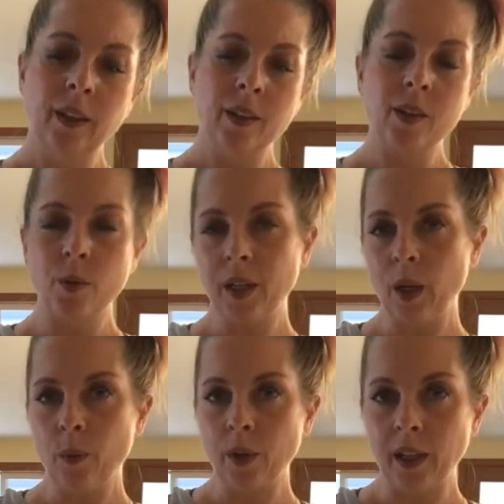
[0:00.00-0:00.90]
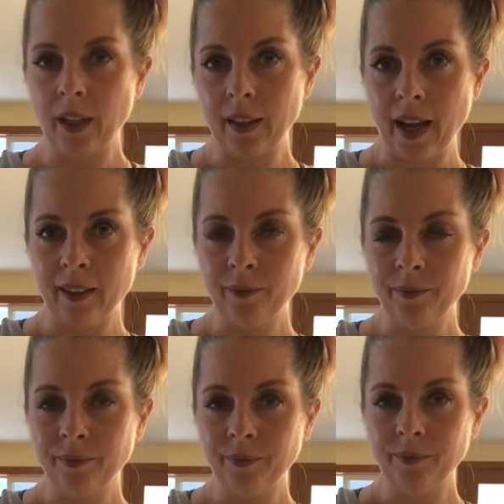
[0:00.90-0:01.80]
So we'll keep working on that.
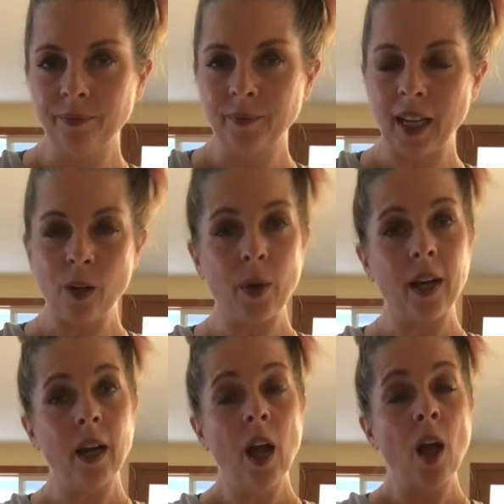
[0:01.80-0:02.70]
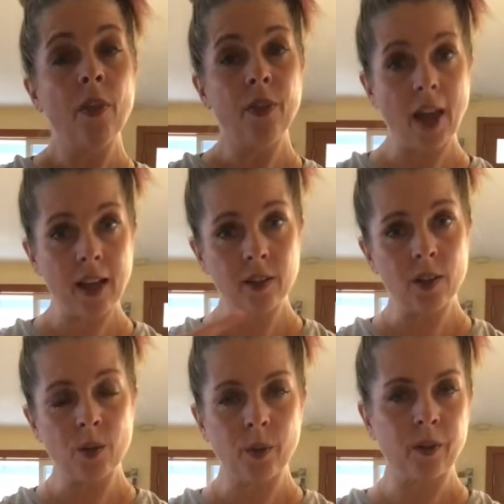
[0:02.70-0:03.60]
Anyway, that's
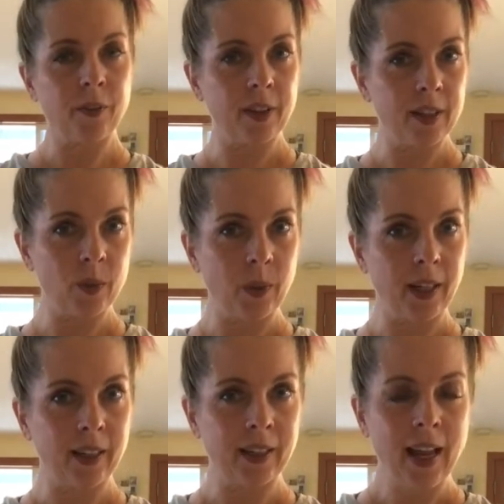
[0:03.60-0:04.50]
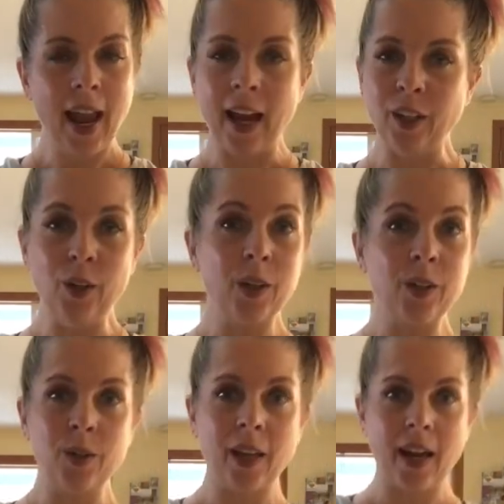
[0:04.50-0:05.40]
your work for this week. And you could
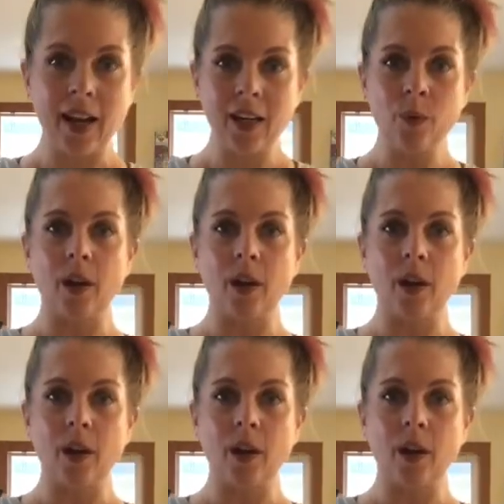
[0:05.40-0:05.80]
do that anywhere.